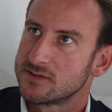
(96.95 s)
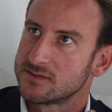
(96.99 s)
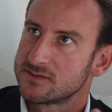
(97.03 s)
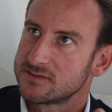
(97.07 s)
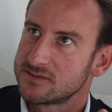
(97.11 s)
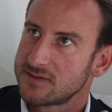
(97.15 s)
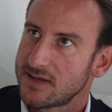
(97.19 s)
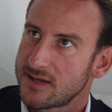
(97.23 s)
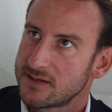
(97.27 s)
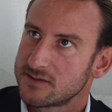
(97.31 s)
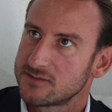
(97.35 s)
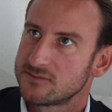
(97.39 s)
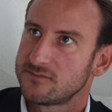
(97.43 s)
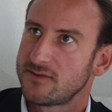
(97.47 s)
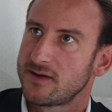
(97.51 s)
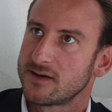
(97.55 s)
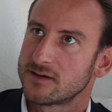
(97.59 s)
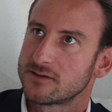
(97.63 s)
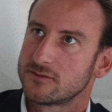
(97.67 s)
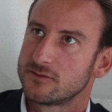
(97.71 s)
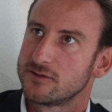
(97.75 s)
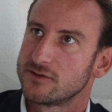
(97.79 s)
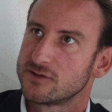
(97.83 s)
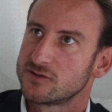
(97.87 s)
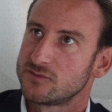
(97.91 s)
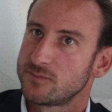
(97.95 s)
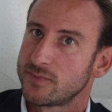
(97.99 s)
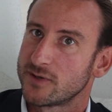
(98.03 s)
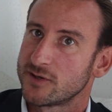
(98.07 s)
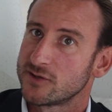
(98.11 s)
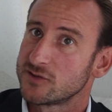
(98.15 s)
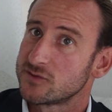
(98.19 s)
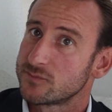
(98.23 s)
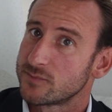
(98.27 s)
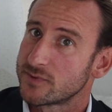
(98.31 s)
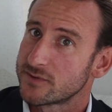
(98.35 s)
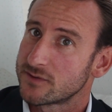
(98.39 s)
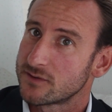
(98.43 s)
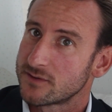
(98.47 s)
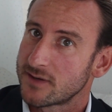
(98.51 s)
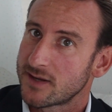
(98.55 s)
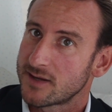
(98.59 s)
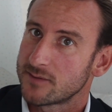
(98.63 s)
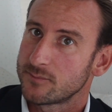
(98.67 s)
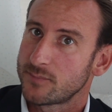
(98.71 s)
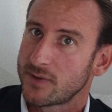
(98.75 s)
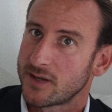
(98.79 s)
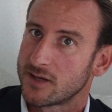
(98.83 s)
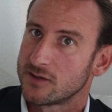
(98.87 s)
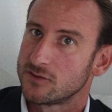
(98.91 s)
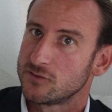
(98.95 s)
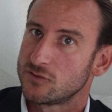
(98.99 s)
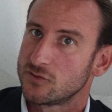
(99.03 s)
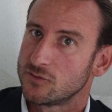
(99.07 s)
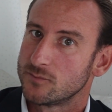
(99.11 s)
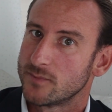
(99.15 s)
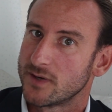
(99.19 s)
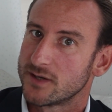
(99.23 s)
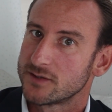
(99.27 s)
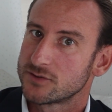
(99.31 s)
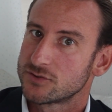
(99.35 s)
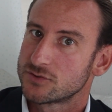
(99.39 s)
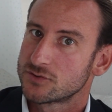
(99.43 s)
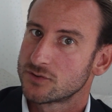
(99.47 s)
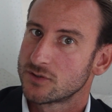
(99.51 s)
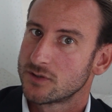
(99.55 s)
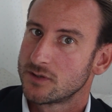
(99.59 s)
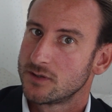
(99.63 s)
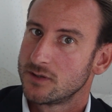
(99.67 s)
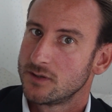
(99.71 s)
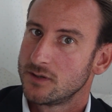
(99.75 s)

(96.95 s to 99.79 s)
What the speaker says: a satisfactory experience, but they're not paying too much?